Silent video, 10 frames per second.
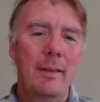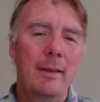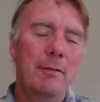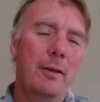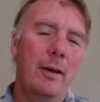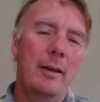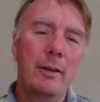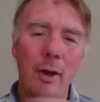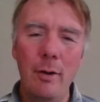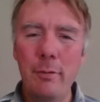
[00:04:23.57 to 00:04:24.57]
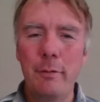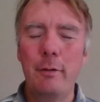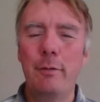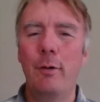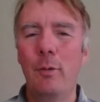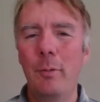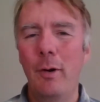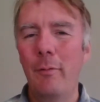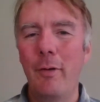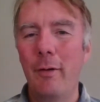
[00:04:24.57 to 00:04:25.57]
if you like, in an overview form
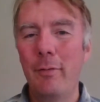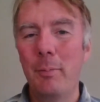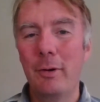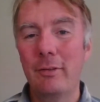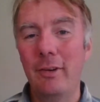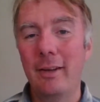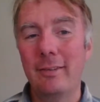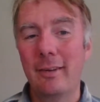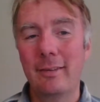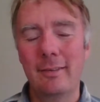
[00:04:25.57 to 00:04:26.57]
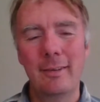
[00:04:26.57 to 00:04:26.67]
of the book of Genesis.